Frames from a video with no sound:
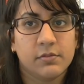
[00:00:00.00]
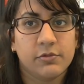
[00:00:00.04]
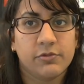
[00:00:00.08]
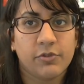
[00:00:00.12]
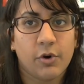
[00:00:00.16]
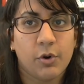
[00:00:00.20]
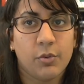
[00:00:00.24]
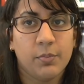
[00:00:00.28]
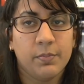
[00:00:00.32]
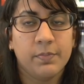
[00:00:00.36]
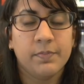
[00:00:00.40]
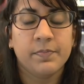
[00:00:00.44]

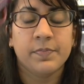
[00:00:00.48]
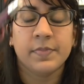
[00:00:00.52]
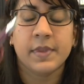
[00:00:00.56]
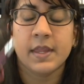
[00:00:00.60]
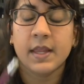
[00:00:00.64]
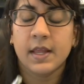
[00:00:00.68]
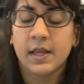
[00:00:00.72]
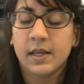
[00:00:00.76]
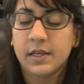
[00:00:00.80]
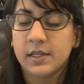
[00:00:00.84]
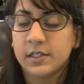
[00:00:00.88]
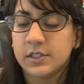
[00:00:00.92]
Foam.
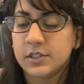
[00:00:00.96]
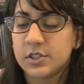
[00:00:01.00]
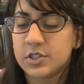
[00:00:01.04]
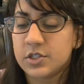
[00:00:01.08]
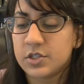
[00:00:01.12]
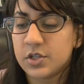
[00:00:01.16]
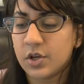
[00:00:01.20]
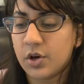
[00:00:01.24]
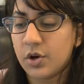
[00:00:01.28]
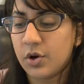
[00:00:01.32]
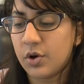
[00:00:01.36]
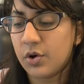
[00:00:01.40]

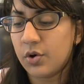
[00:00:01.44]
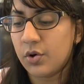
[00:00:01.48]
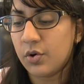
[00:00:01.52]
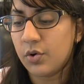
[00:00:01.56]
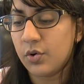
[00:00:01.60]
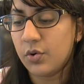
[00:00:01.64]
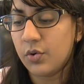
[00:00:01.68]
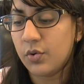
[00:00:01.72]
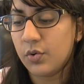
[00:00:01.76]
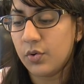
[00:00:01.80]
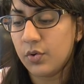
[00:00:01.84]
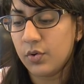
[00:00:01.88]

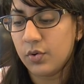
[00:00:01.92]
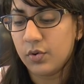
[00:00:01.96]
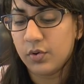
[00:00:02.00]
So